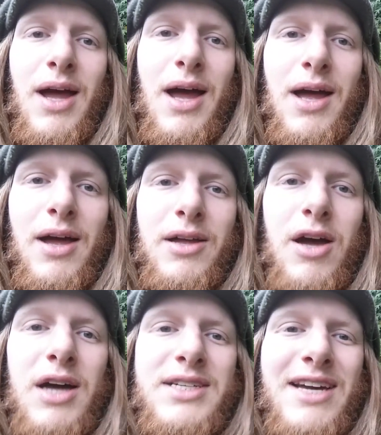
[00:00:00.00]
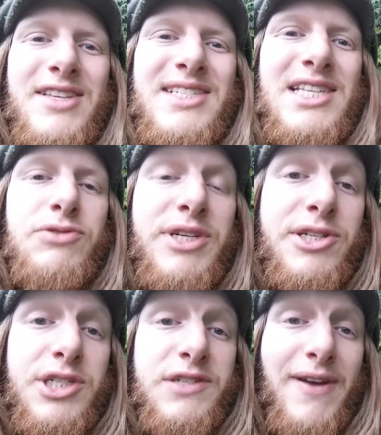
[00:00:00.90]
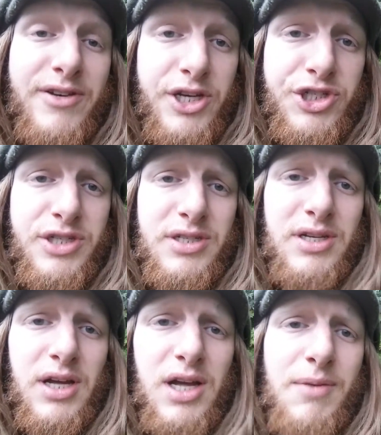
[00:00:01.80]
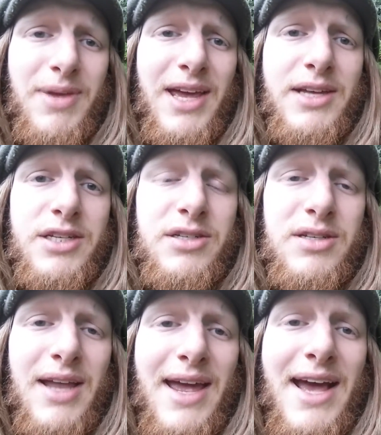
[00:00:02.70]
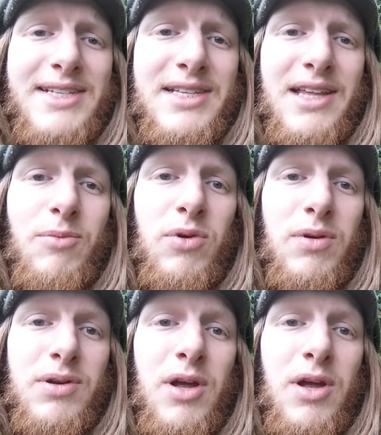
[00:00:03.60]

uh, contact the SENS Research Foundation um, and ask them